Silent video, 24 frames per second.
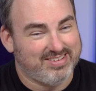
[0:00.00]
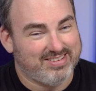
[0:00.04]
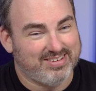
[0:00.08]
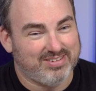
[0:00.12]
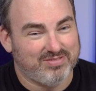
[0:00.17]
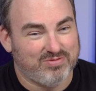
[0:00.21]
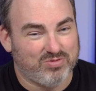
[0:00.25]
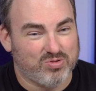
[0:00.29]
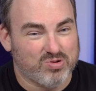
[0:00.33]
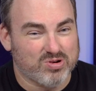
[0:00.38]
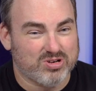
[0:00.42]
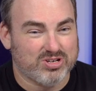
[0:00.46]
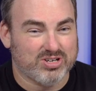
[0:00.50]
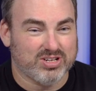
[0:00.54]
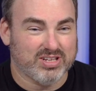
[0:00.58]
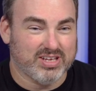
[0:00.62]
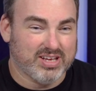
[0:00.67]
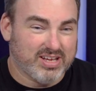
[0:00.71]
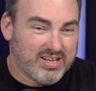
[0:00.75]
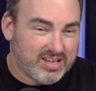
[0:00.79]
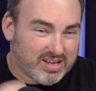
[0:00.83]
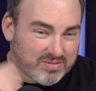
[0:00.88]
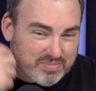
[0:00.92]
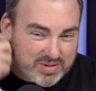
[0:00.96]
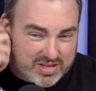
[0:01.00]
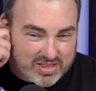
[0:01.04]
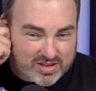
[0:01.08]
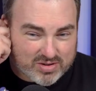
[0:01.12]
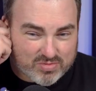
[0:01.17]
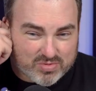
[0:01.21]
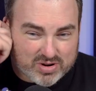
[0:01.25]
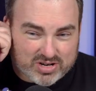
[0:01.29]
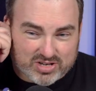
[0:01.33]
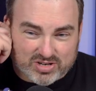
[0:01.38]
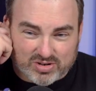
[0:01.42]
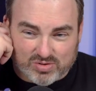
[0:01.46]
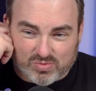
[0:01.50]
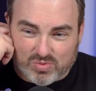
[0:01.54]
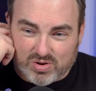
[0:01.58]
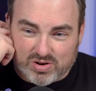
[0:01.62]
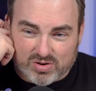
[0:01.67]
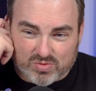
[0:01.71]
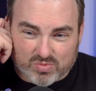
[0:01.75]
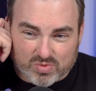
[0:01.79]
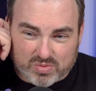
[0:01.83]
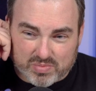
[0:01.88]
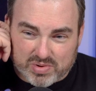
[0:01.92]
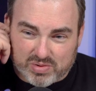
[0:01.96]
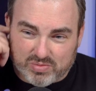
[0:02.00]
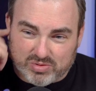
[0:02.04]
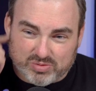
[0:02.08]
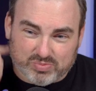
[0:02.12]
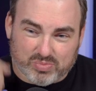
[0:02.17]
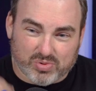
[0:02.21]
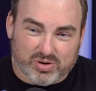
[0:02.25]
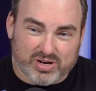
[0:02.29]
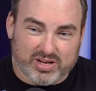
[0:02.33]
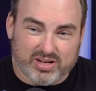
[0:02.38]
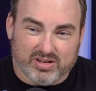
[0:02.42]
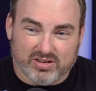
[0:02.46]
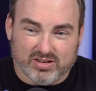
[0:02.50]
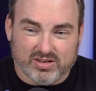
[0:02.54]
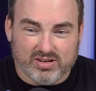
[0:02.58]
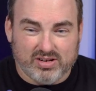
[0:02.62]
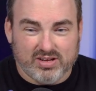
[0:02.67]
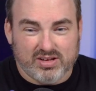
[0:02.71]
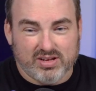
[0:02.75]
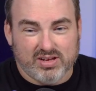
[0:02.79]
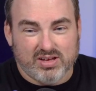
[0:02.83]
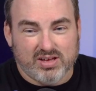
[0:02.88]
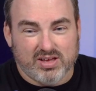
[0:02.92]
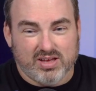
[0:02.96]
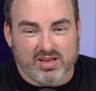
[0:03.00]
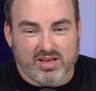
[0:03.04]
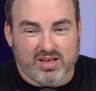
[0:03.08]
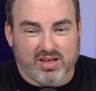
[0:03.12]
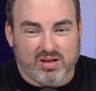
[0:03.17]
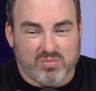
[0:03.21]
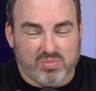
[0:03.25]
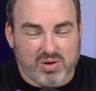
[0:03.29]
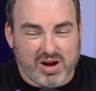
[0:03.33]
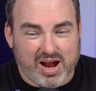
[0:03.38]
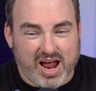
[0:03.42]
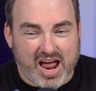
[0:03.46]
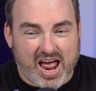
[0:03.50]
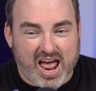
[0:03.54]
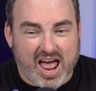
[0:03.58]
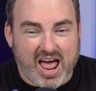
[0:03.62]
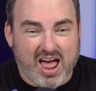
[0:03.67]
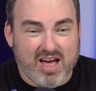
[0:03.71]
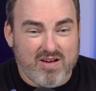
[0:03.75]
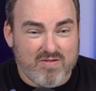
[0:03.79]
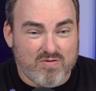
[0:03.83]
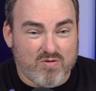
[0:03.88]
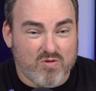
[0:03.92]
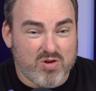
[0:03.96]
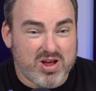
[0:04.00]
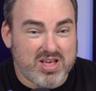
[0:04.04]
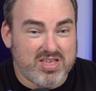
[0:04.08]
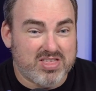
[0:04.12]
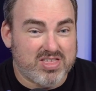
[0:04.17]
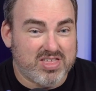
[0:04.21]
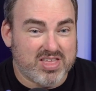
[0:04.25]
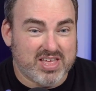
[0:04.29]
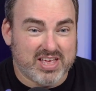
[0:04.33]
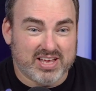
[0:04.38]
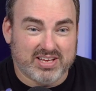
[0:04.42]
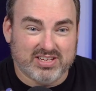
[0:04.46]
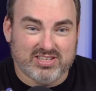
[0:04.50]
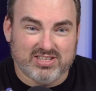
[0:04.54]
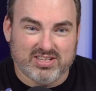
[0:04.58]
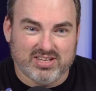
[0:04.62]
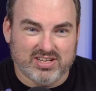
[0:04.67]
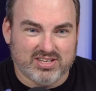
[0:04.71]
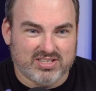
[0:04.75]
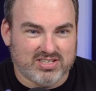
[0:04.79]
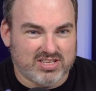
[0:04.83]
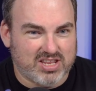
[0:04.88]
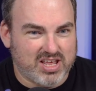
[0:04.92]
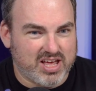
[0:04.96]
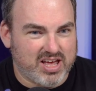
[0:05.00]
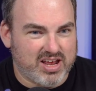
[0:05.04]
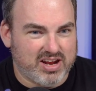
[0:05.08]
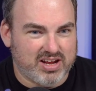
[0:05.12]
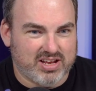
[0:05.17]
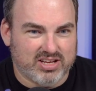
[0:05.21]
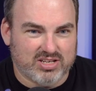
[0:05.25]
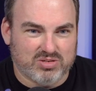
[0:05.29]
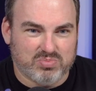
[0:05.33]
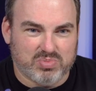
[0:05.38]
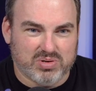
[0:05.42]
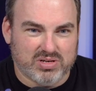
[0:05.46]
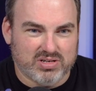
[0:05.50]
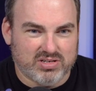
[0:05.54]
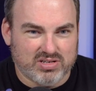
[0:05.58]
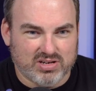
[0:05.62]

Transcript: unfortunately. I mean, the original Wonder Woman was pretty good, but everything since then has been